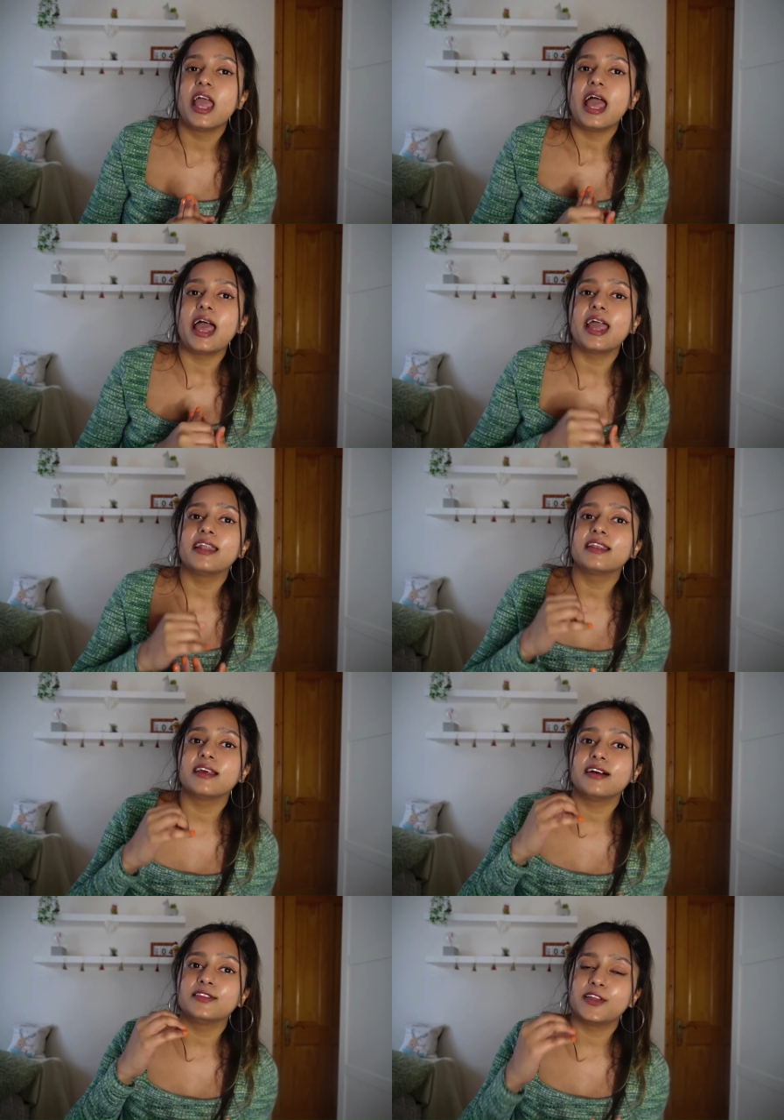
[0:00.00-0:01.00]
And
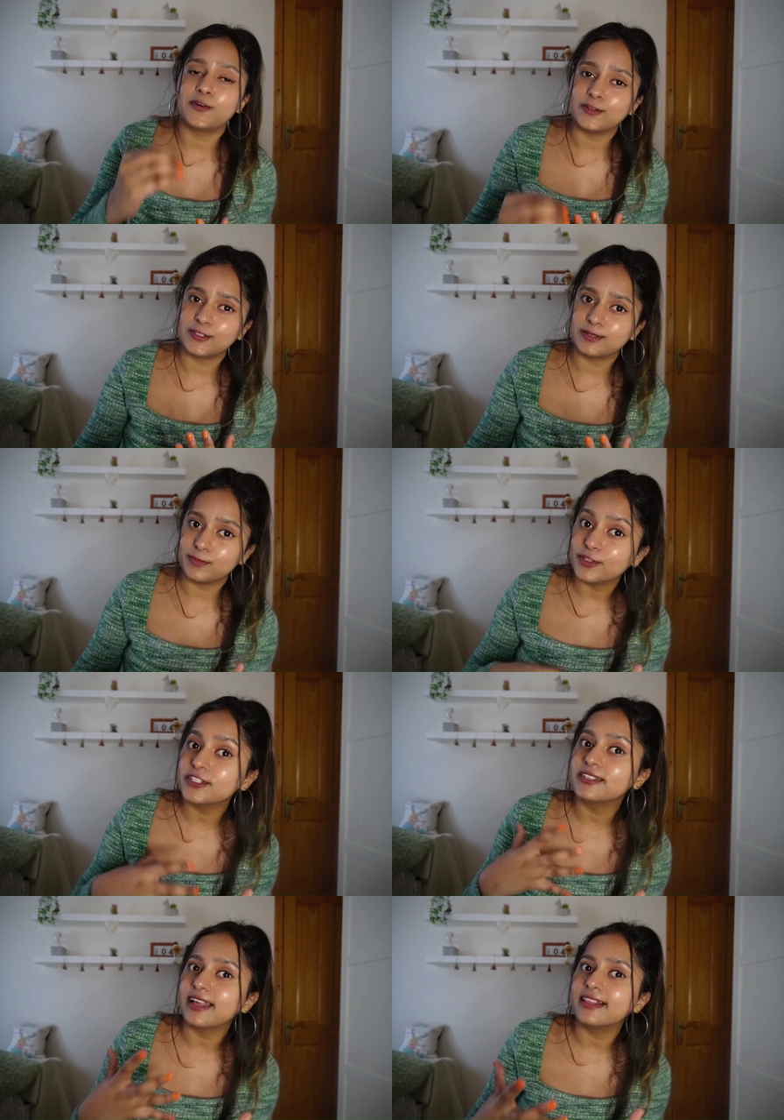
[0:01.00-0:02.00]
they're also supposed
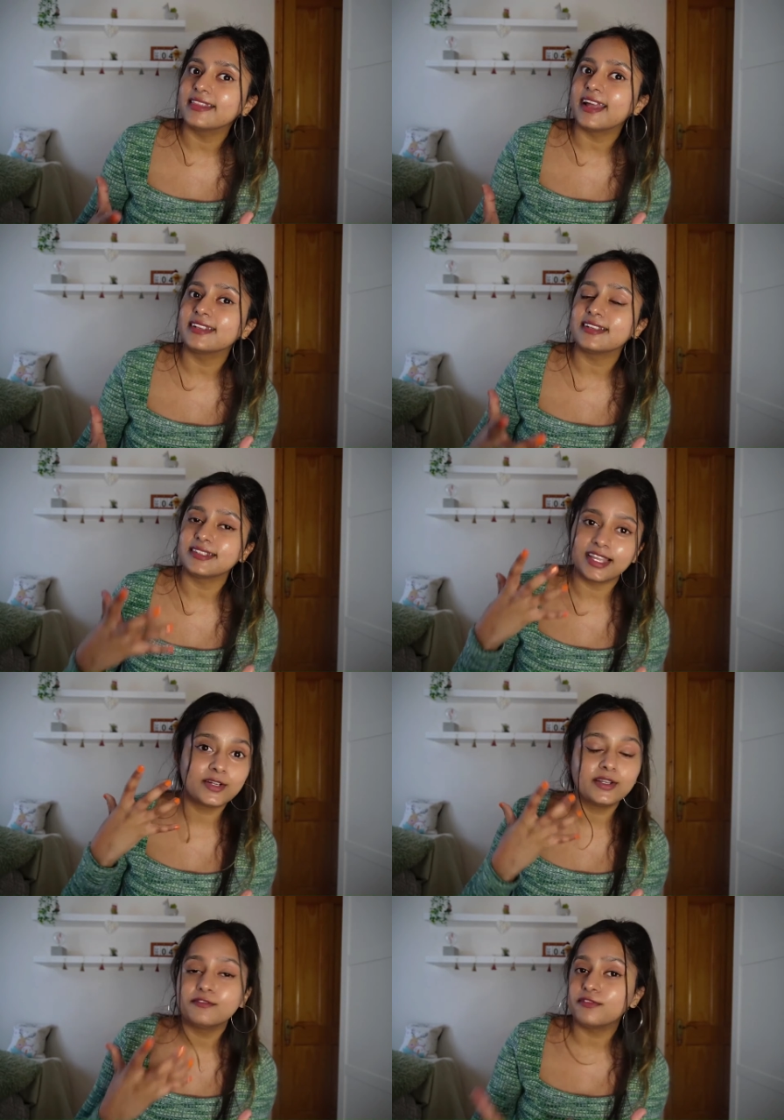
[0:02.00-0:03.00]
to tell that they
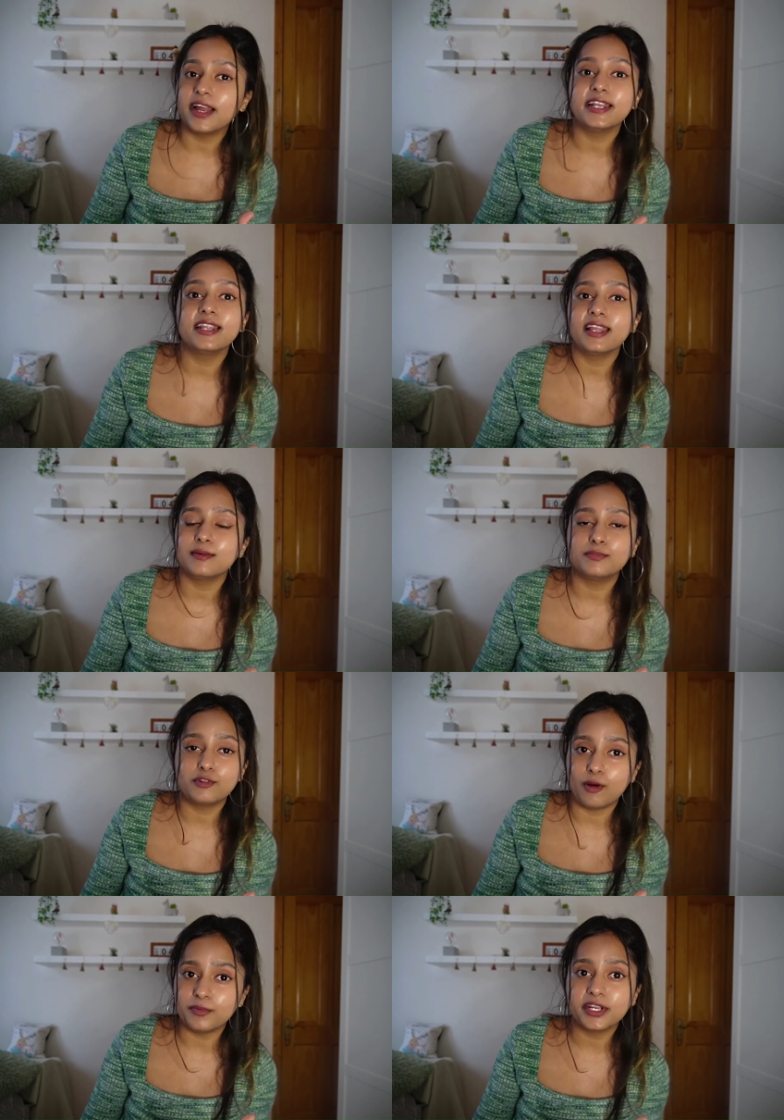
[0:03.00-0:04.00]
couldn't find an
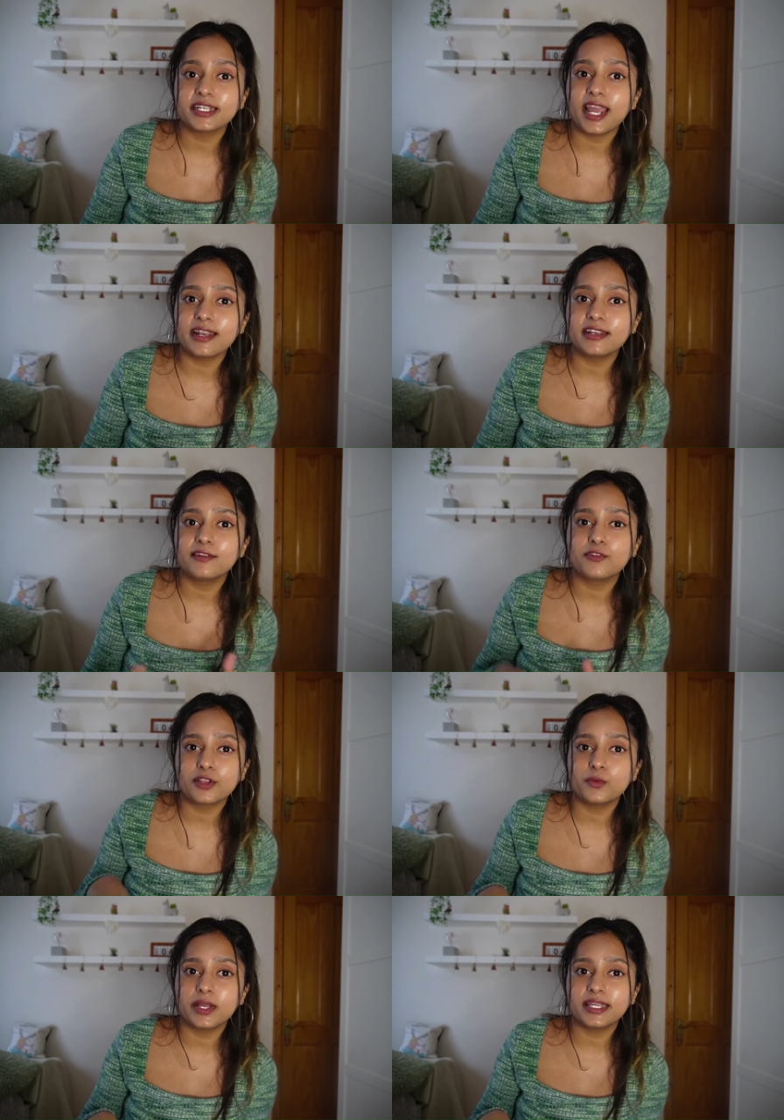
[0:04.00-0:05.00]
appropriate candidate for
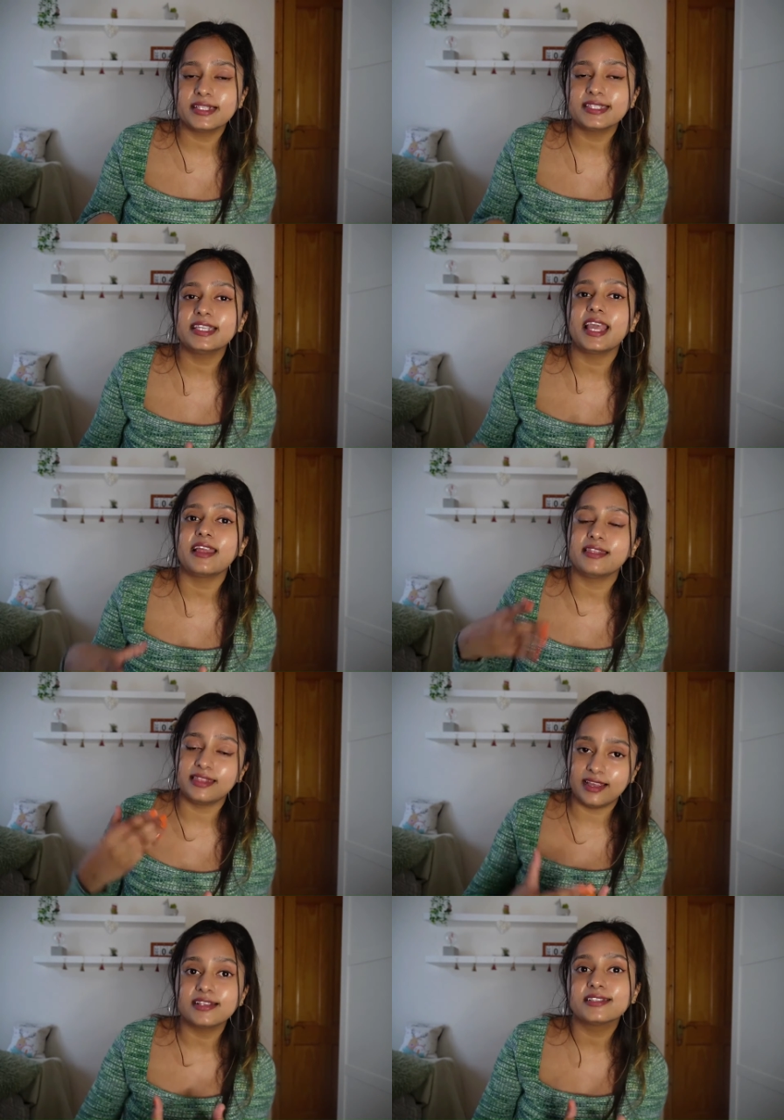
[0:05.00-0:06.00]
the vacancy
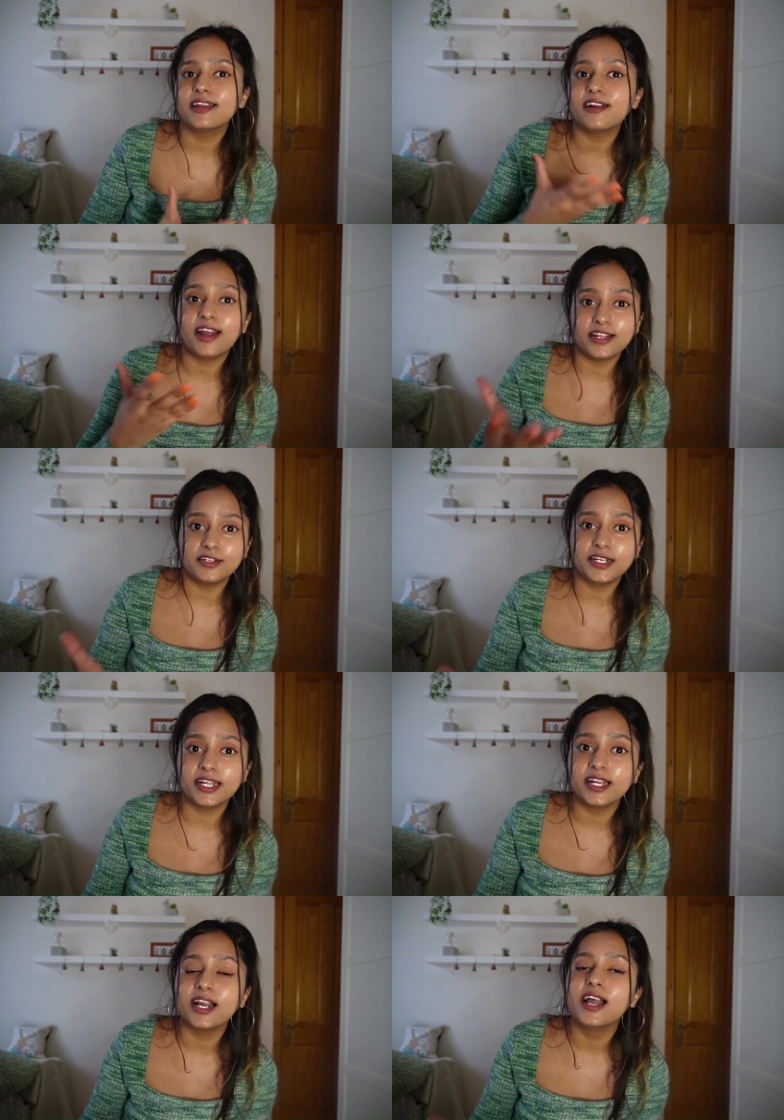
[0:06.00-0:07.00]
and thus they're
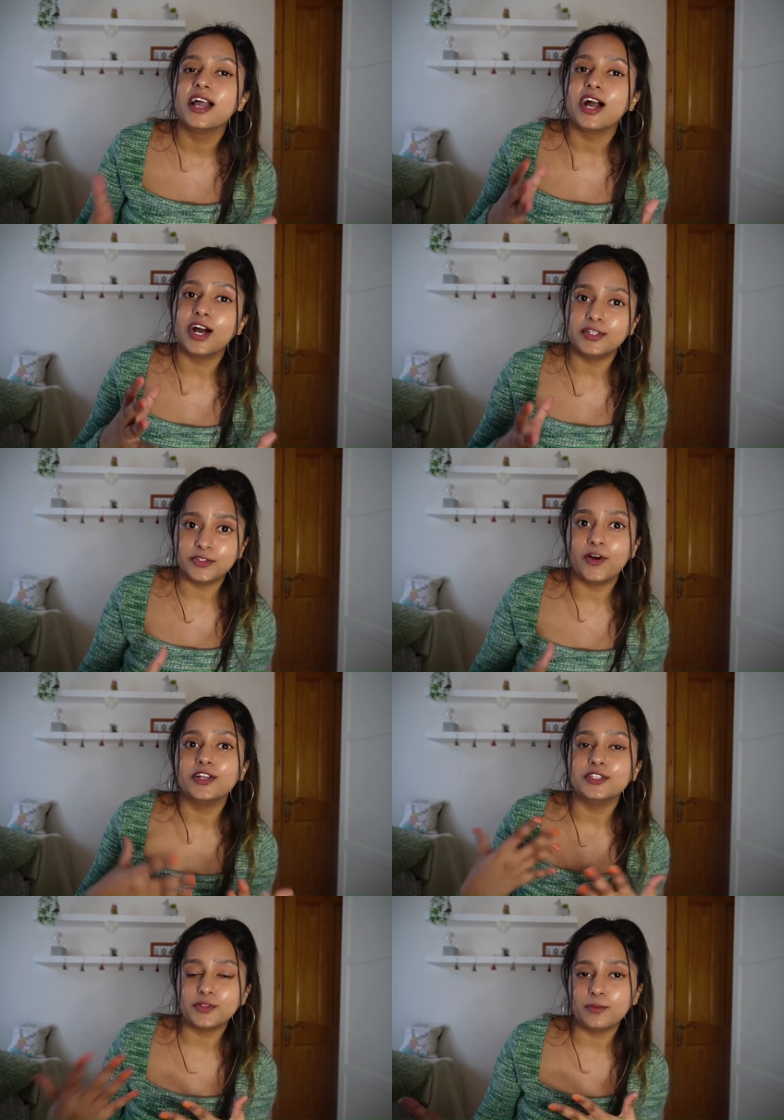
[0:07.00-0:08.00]
hiring a
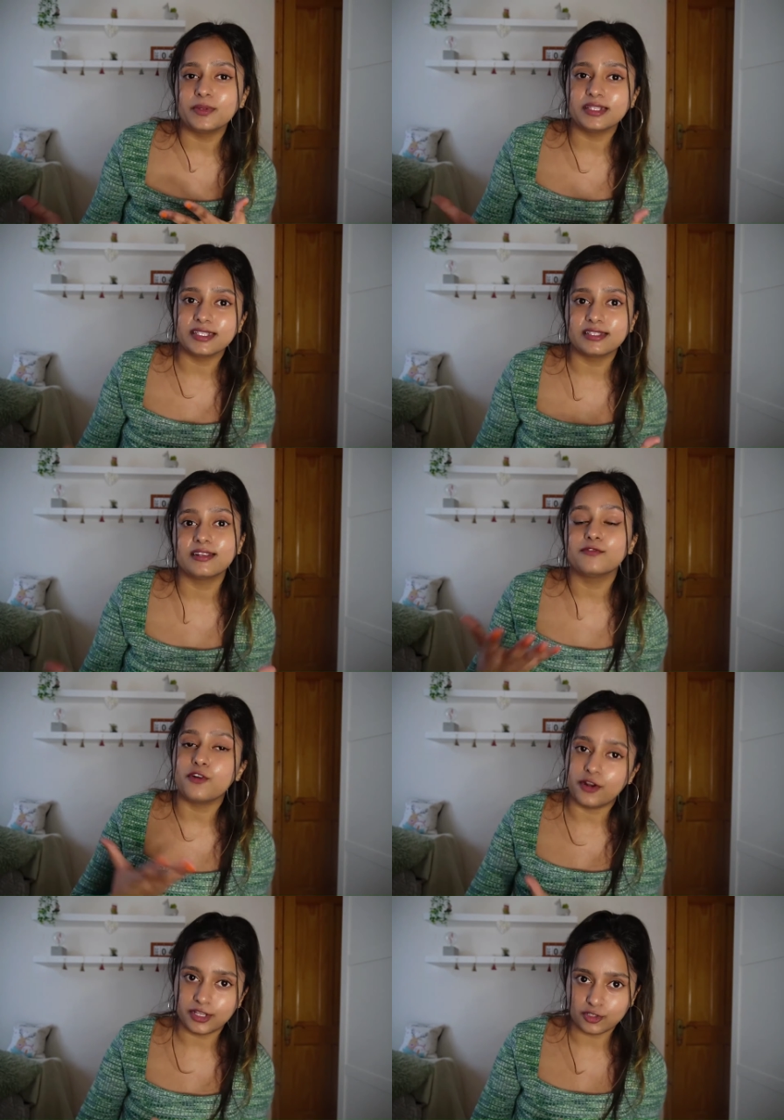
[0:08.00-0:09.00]
non-European citizen
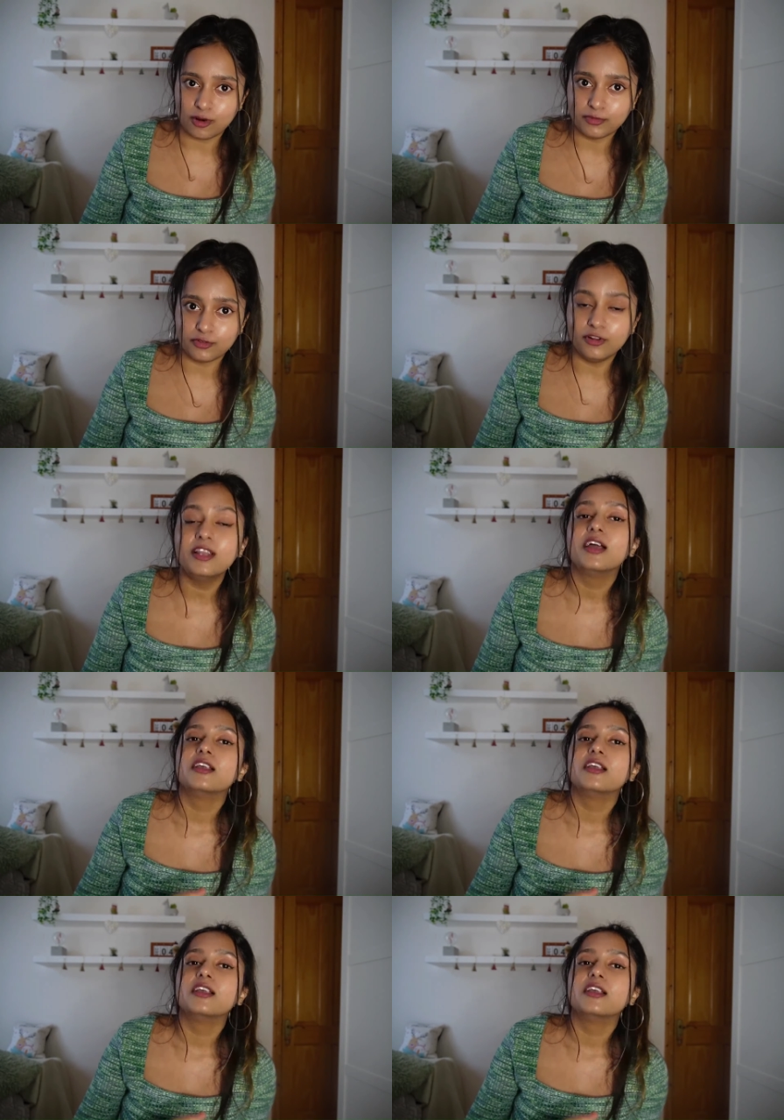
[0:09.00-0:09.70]
for the job role.